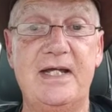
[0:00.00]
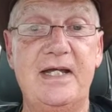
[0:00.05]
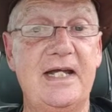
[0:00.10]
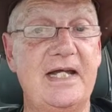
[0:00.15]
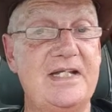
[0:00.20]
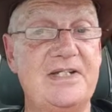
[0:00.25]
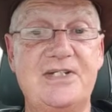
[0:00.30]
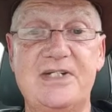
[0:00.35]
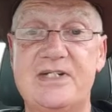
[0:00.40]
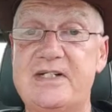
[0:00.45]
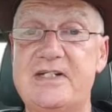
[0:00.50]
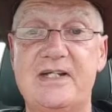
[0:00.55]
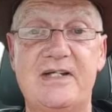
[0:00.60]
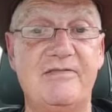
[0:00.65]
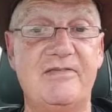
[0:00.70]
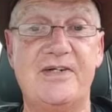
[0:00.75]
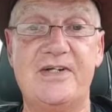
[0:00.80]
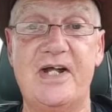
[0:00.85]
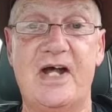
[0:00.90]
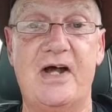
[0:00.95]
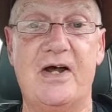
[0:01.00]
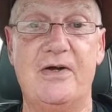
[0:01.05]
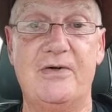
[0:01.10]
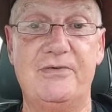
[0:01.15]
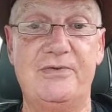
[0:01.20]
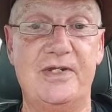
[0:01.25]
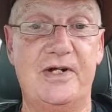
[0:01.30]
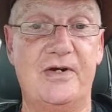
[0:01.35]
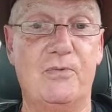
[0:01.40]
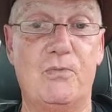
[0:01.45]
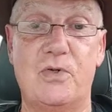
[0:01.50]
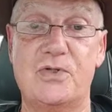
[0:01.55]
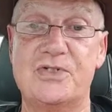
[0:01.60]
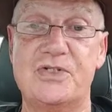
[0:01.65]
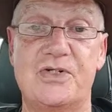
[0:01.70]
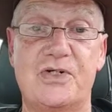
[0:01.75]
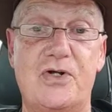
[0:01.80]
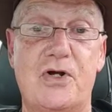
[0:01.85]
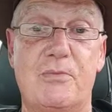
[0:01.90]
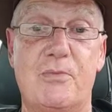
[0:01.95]
and didn't even know that it
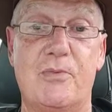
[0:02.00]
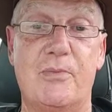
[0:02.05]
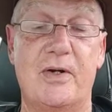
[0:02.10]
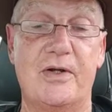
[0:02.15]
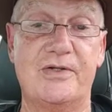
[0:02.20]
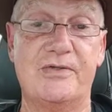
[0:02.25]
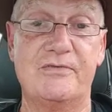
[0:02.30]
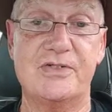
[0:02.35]
wasn't a Commonwealth